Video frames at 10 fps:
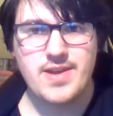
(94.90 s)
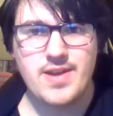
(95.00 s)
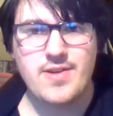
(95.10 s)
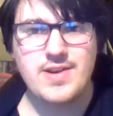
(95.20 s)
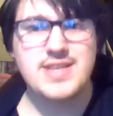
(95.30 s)

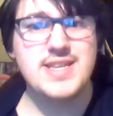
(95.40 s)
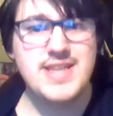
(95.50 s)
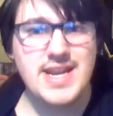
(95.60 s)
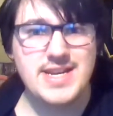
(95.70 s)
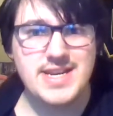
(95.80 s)
are
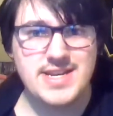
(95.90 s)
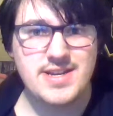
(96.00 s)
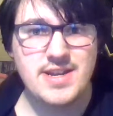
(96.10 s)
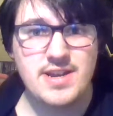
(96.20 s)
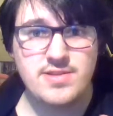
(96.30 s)
extended
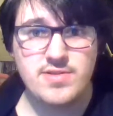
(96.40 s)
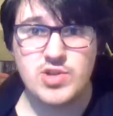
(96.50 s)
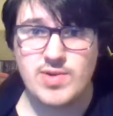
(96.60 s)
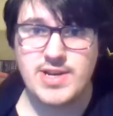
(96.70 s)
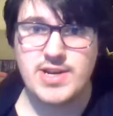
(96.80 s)
through the
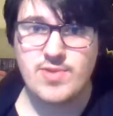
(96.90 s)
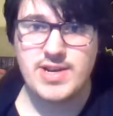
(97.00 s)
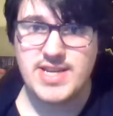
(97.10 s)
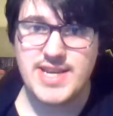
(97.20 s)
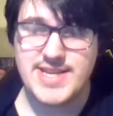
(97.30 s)

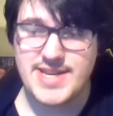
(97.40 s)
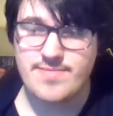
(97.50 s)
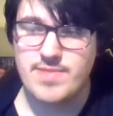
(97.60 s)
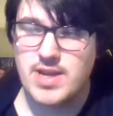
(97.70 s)
2020 season.